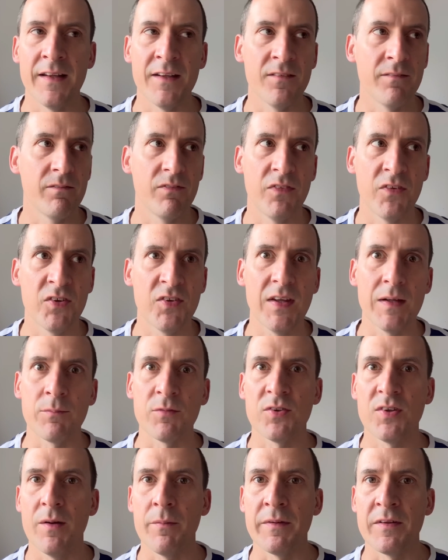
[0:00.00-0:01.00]
then the
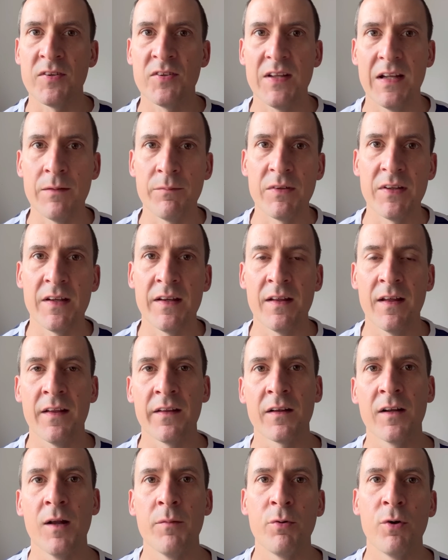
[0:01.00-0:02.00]
same summer sell him to the
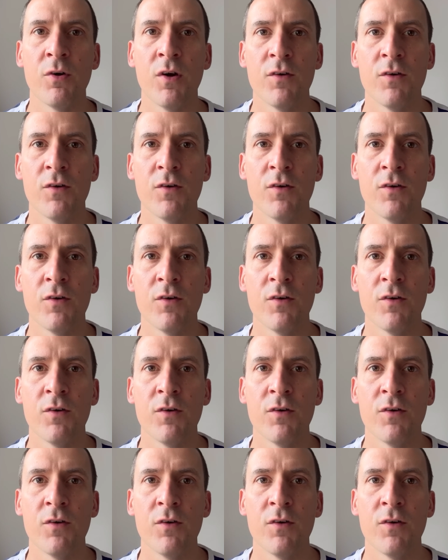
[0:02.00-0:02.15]
other club who